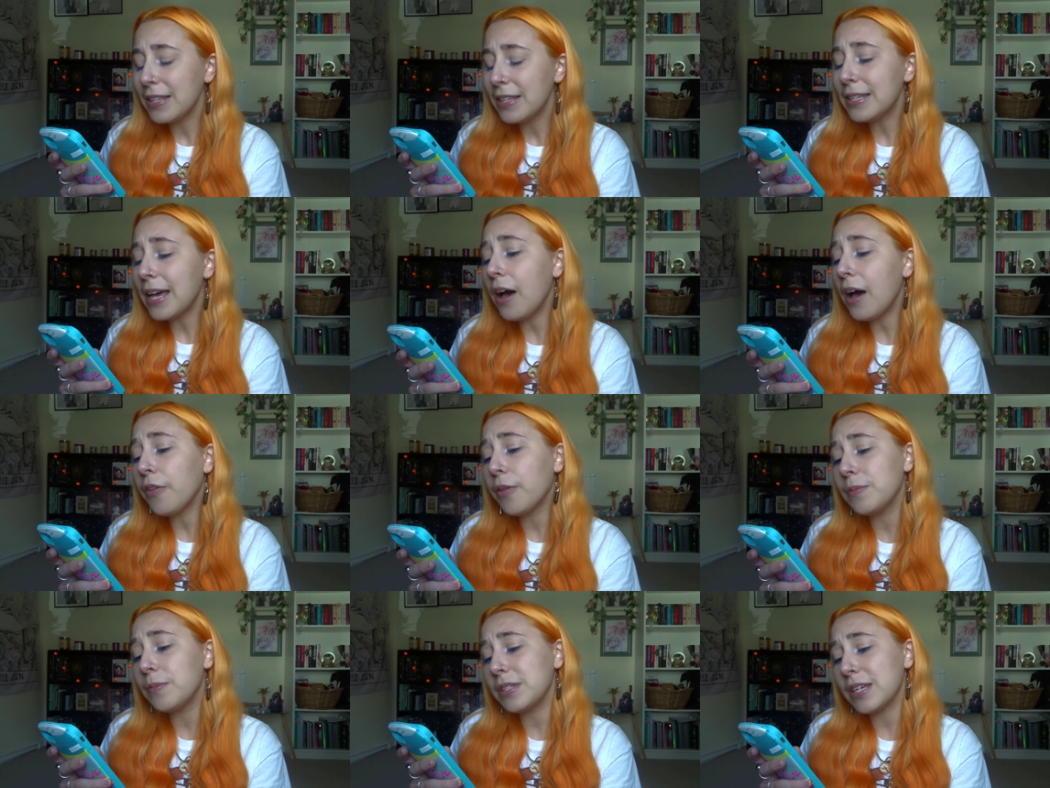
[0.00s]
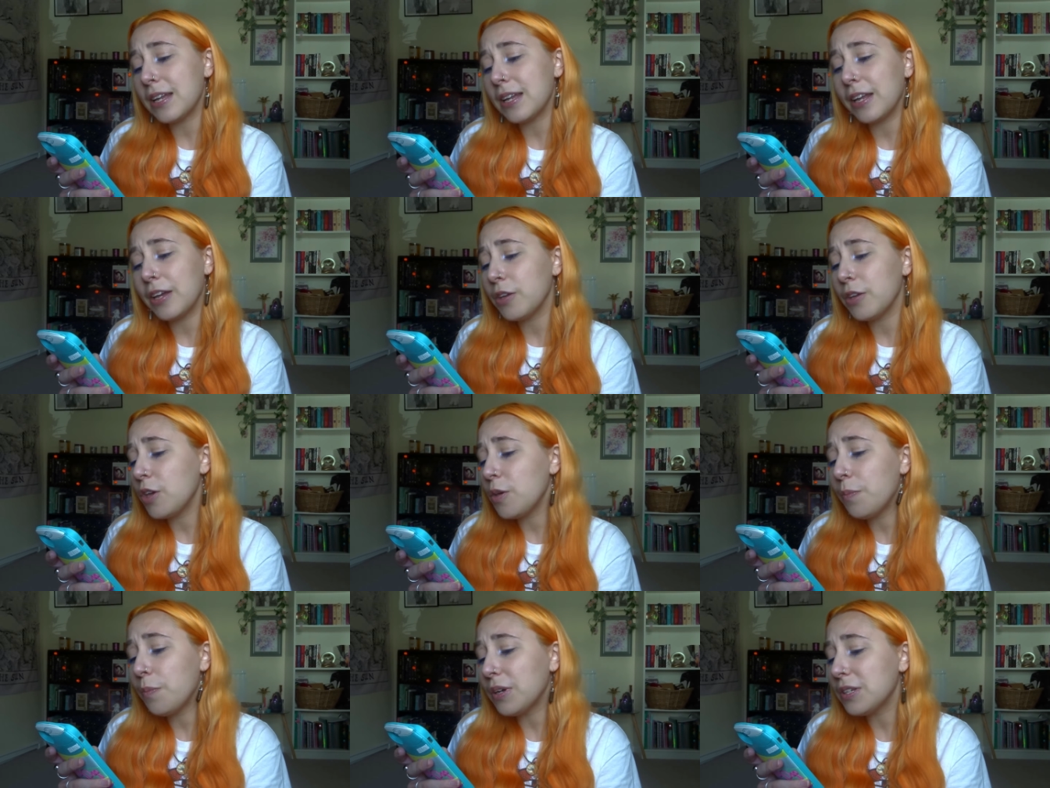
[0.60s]
Tell them, Delia,
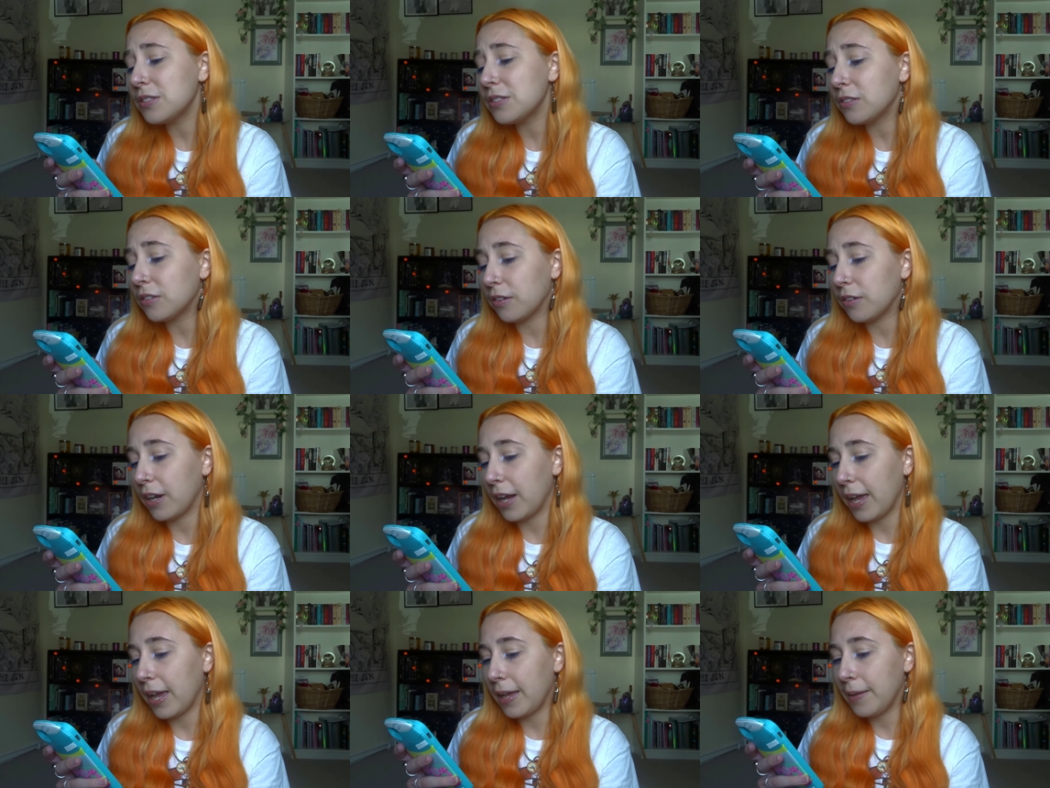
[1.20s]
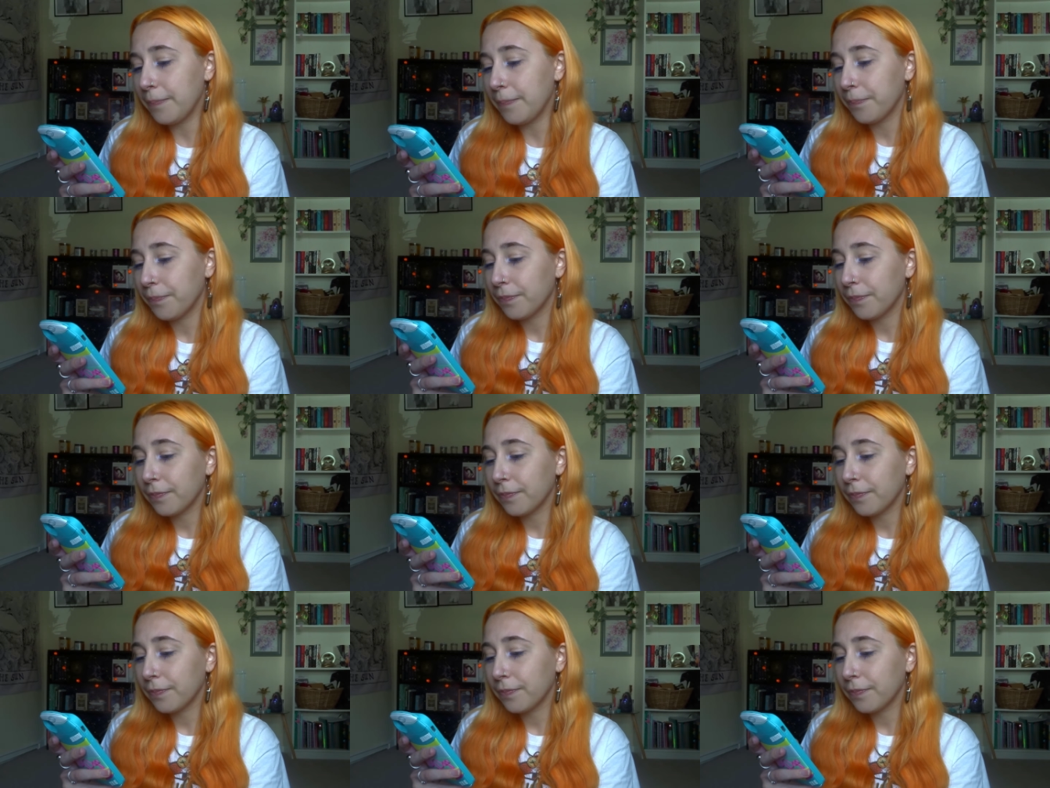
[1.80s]
you must agree.